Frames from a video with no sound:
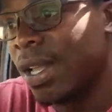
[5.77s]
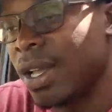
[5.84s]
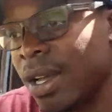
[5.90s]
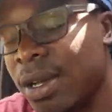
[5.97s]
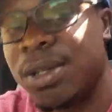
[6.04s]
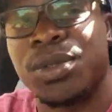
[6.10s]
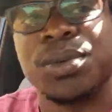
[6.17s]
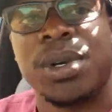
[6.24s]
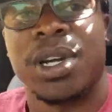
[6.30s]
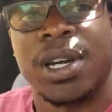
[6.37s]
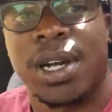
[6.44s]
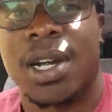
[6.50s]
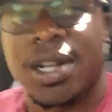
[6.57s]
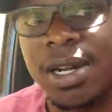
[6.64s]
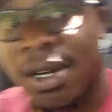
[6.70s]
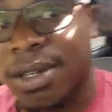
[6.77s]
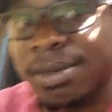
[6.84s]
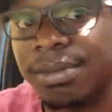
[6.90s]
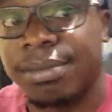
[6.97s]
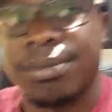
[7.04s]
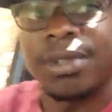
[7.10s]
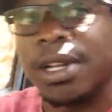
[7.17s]
How's work?
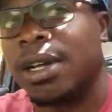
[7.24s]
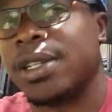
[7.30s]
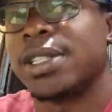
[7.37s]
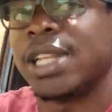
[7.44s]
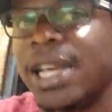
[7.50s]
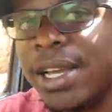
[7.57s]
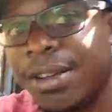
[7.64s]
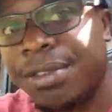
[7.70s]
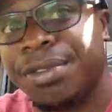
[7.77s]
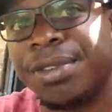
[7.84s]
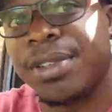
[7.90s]
How's life?